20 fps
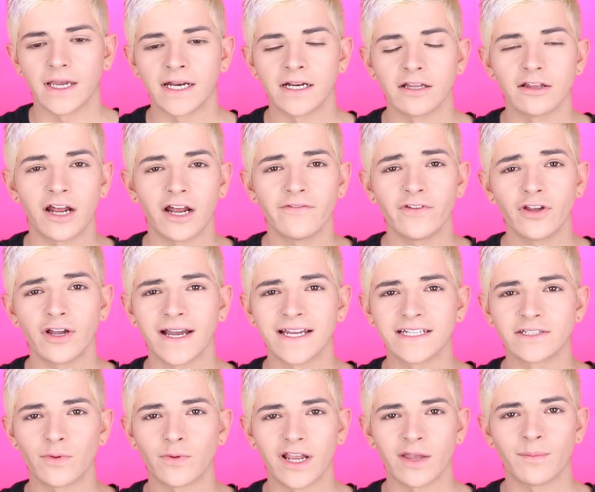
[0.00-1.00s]
And a lot of you
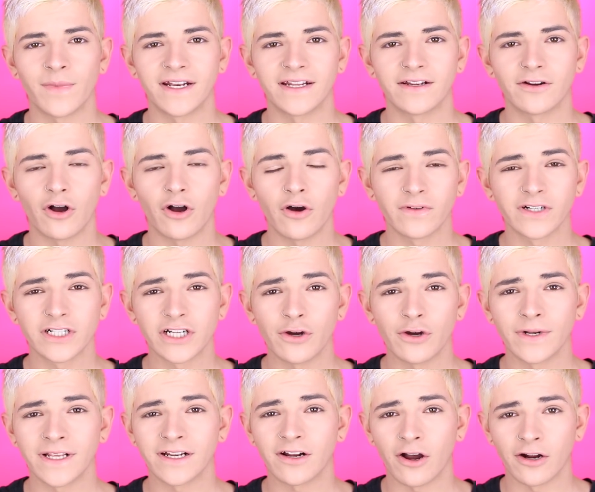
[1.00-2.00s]
guys recommended
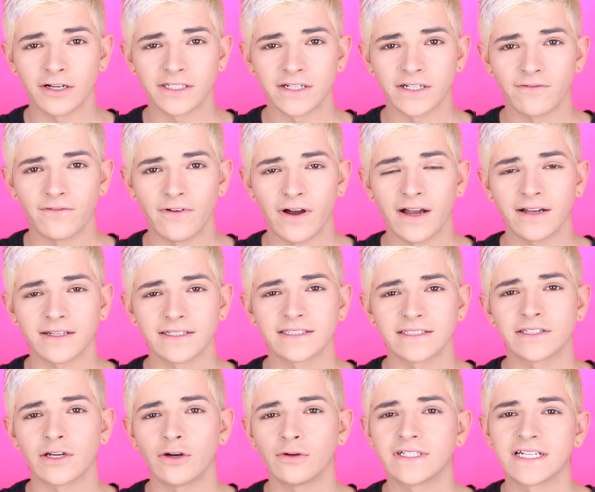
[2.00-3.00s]
Overtone and Arctic Fox,
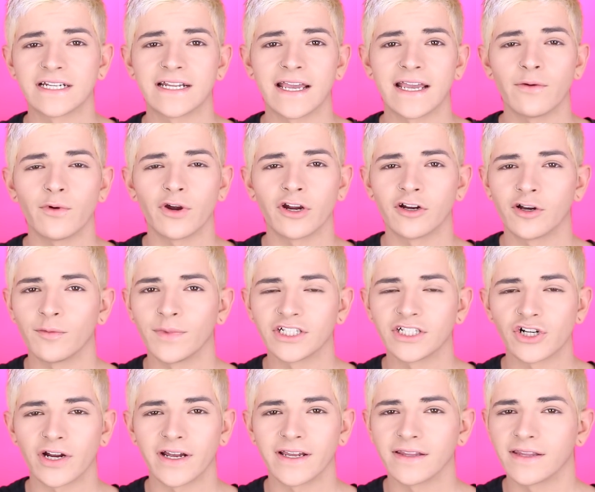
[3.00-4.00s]
so today we're going to be
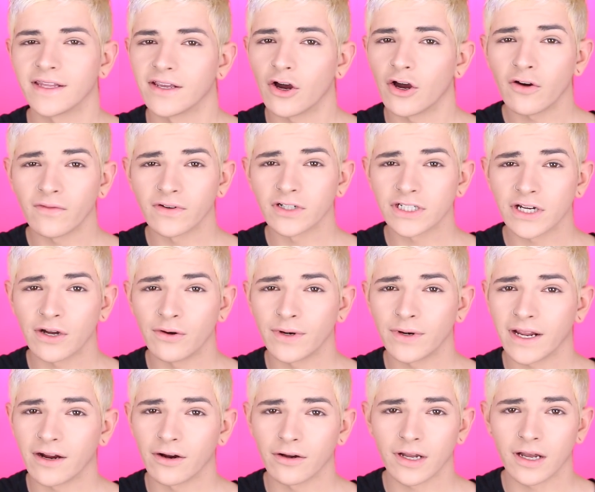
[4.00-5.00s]
trying the
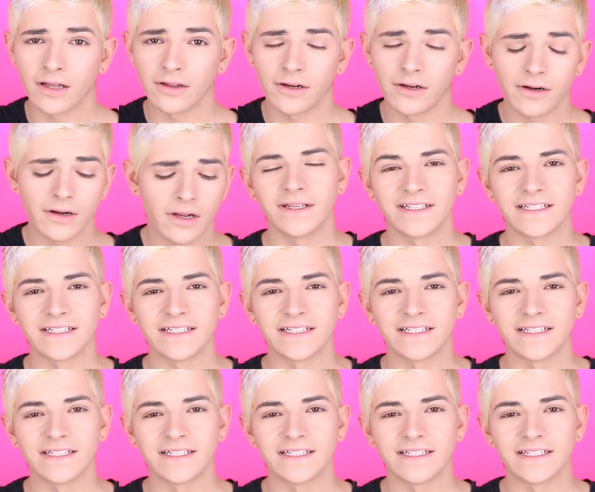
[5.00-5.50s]
Overtone hair color.